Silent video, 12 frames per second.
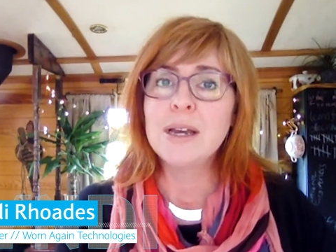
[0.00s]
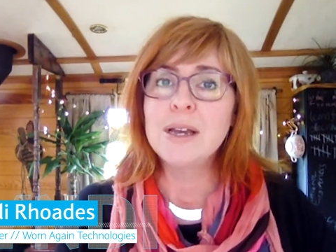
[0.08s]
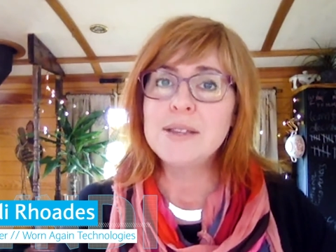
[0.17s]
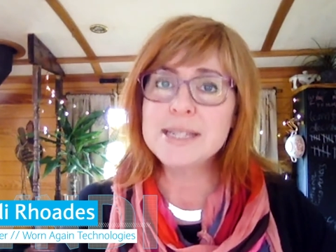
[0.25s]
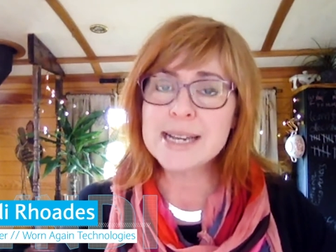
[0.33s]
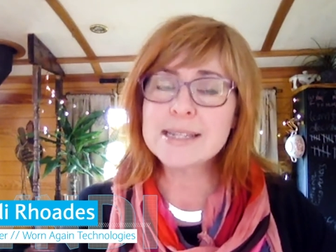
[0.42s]

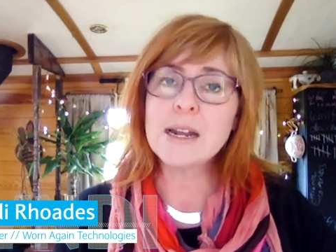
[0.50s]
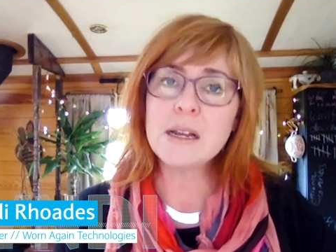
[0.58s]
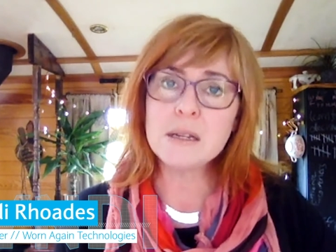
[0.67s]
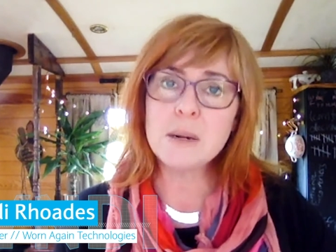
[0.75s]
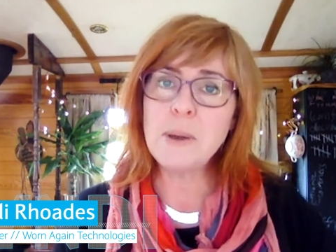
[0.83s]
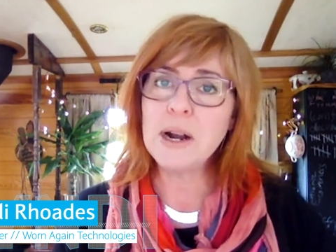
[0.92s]
The textile
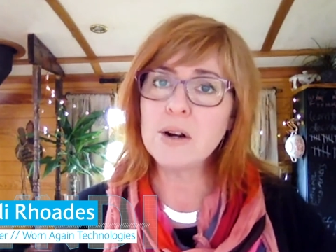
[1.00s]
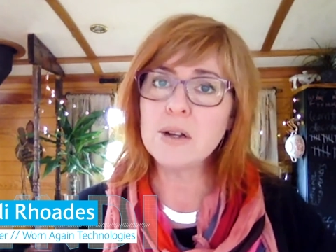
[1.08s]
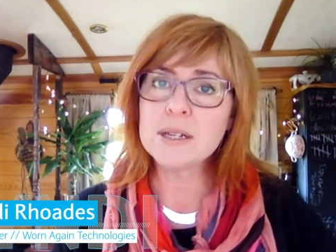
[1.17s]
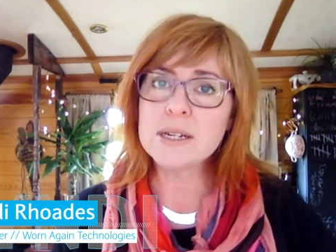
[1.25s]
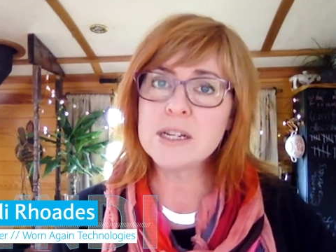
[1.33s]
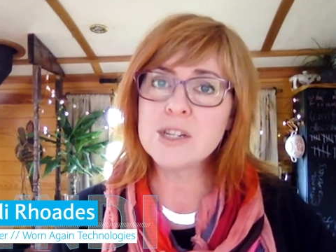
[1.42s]
and
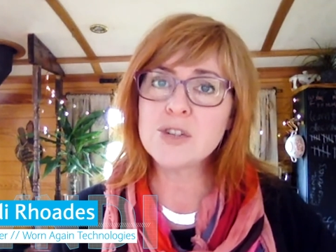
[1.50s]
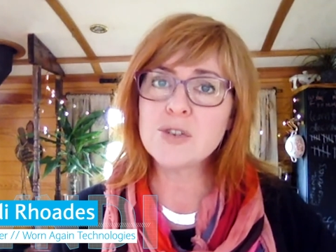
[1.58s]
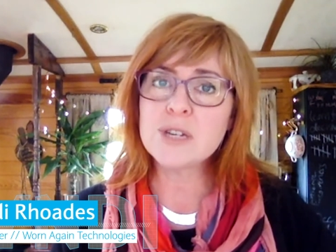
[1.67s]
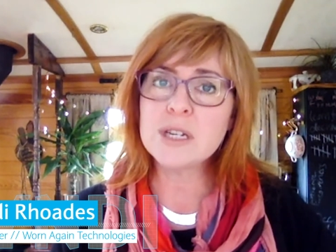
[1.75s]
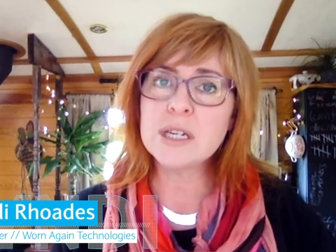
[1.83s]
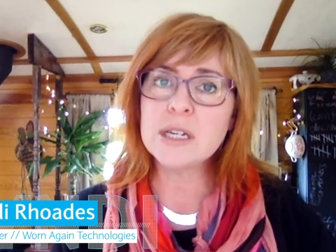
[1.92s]
apparel
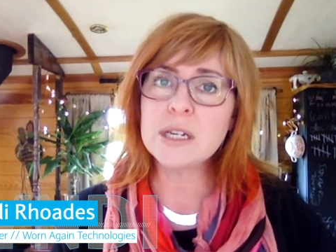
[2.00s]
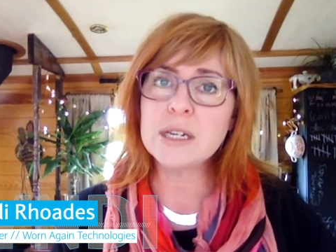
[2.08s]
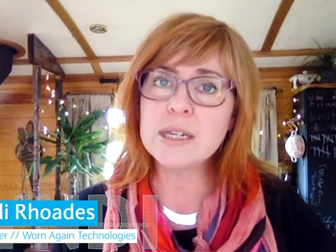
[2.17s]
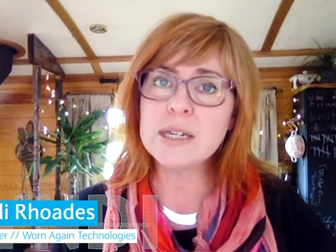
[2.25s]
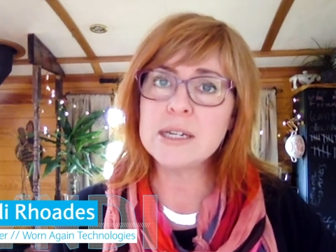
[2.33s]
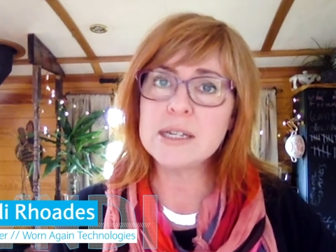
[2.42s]
industry
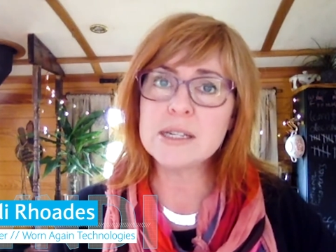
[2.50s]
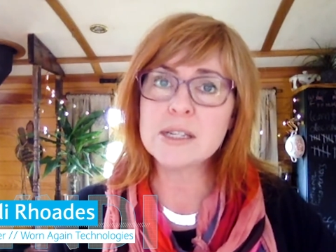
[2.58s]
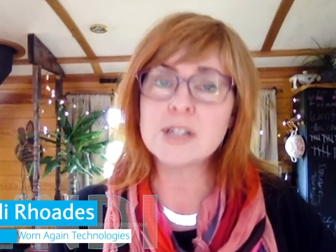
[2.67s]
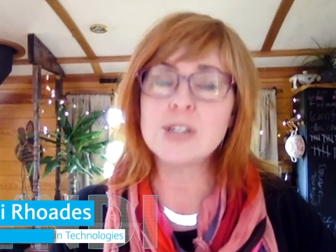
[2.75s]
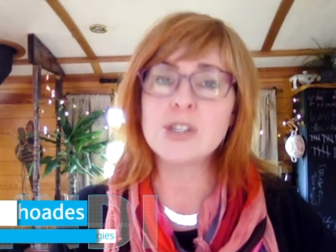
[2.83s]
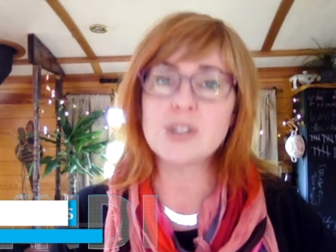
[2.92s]
is
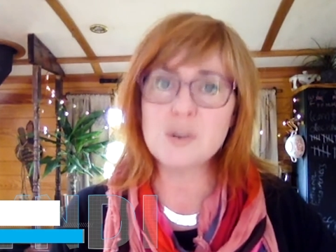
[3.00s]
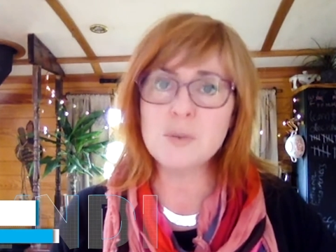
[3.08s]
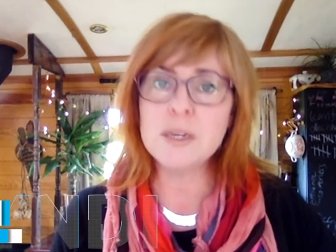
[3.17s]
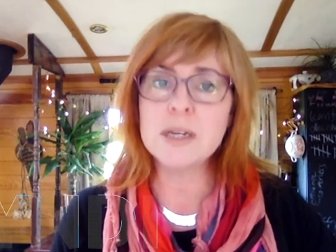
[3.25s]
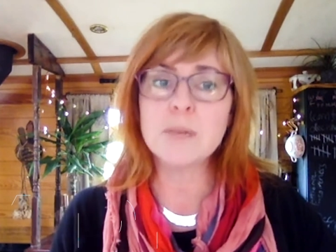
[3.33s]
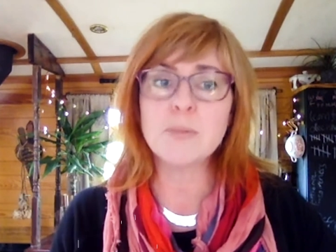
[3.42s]
consuming and